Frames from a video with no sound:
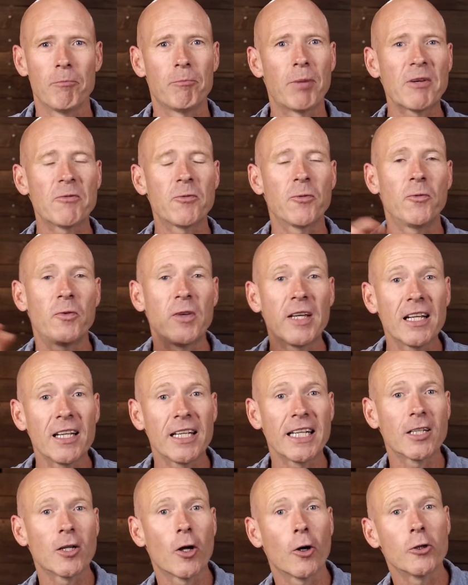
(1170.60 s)
but
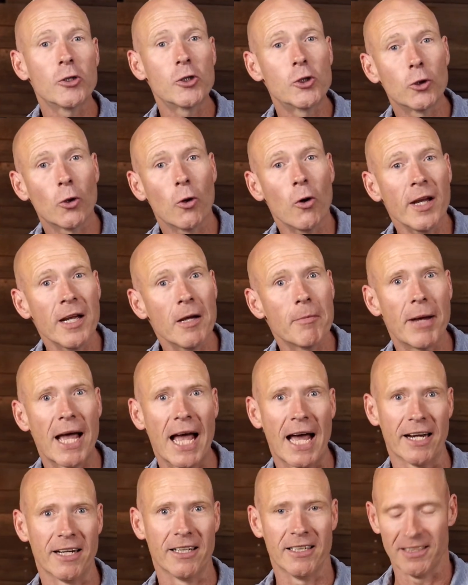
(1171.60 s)
feeling no joy
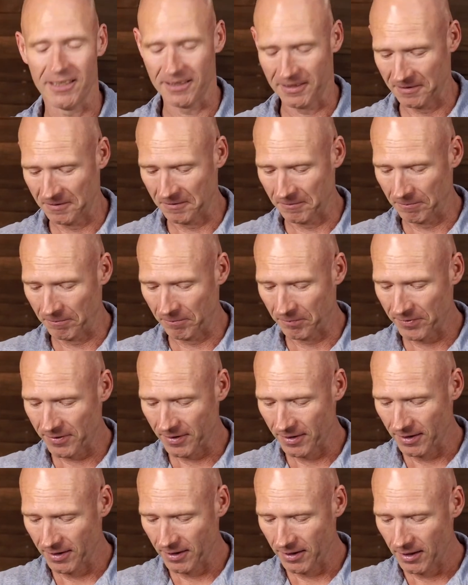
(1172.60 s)
about it.
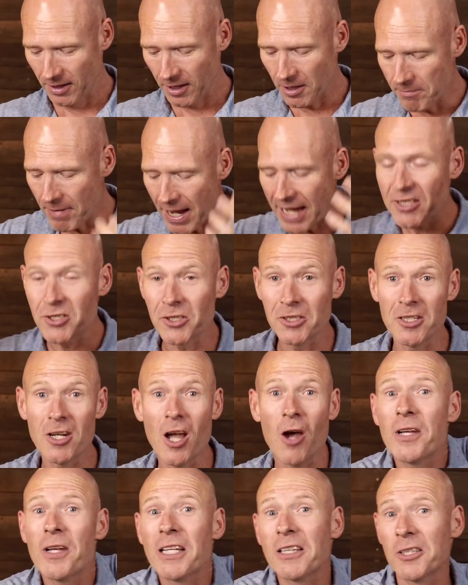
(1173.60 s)
Imagine
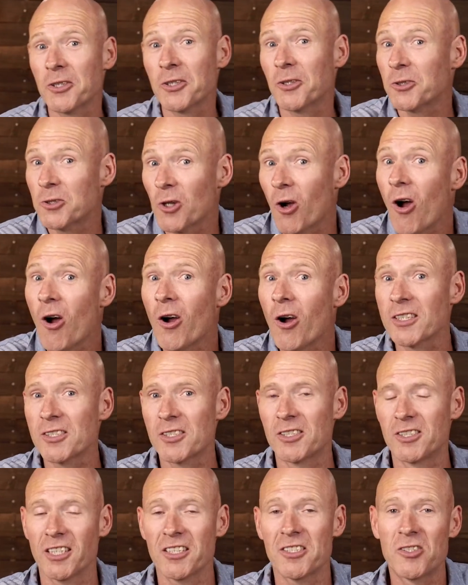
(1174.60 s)
knowing that your dog
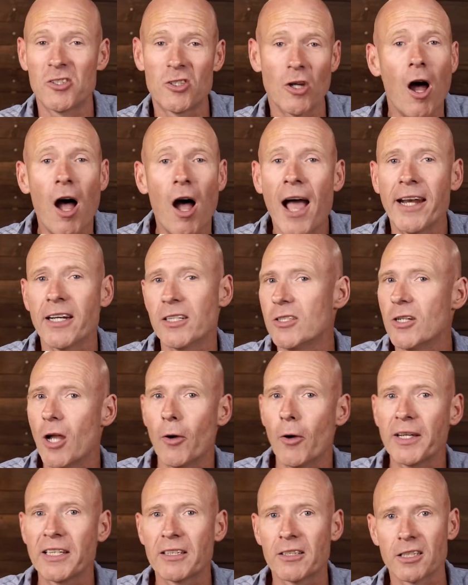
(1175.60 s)
has just died and
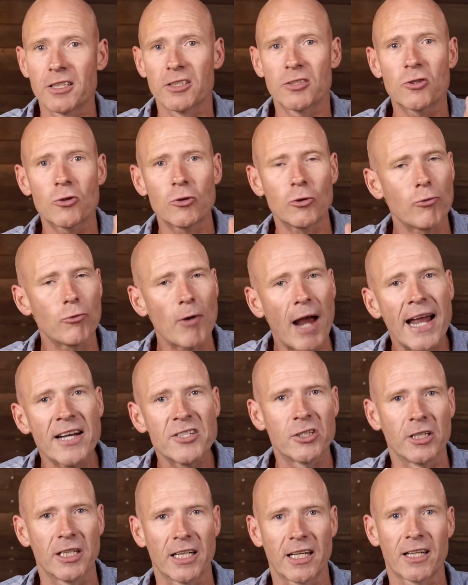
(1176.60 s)
knowing that it's
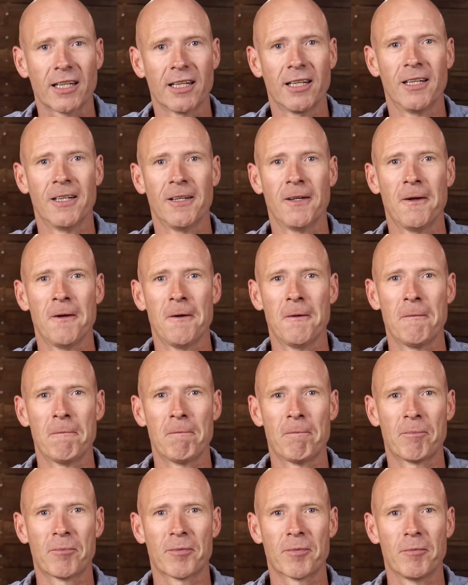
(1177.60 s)
tragic,
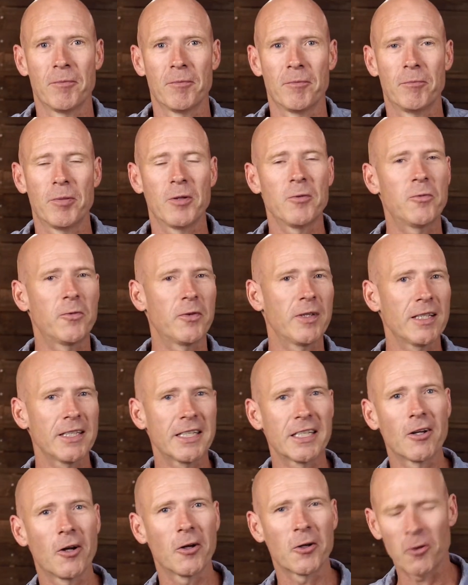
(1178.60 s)
but
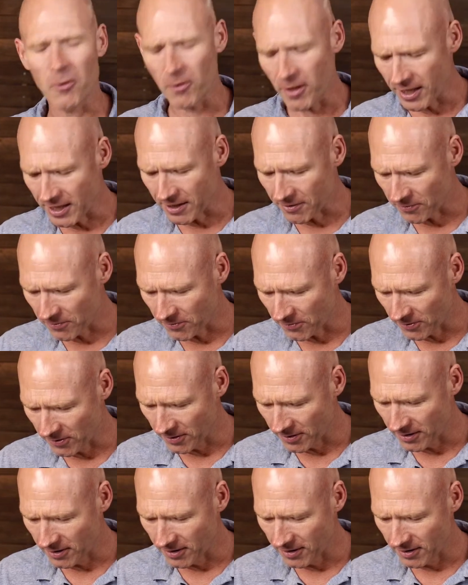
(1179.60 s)
feeling no grief.
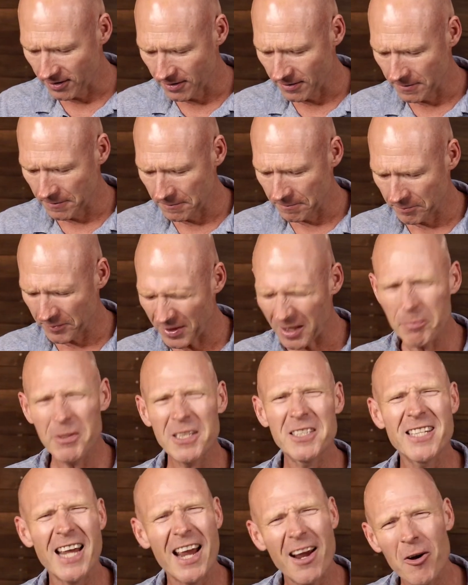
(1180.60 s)
That'd
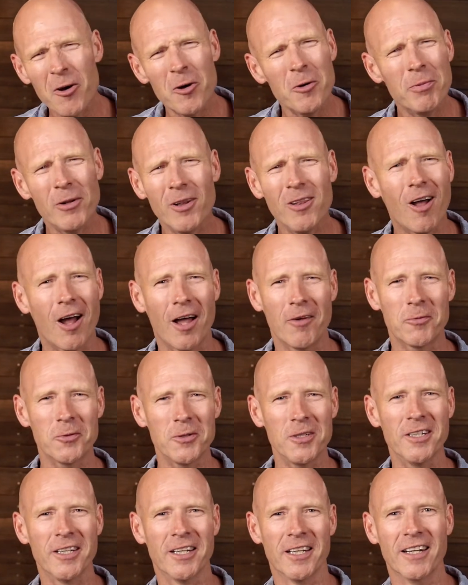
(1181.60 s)
be a terrible life,
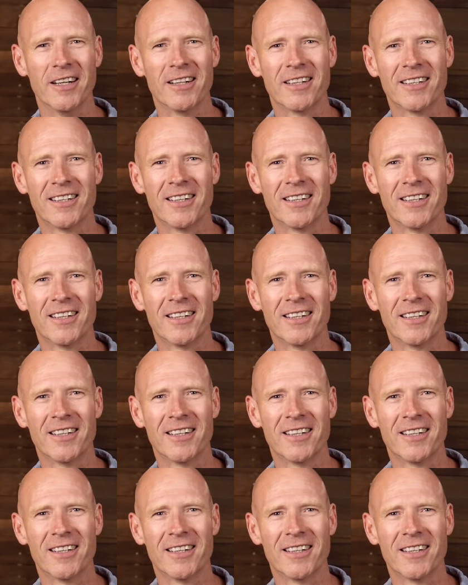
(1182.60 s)
wouldn't it?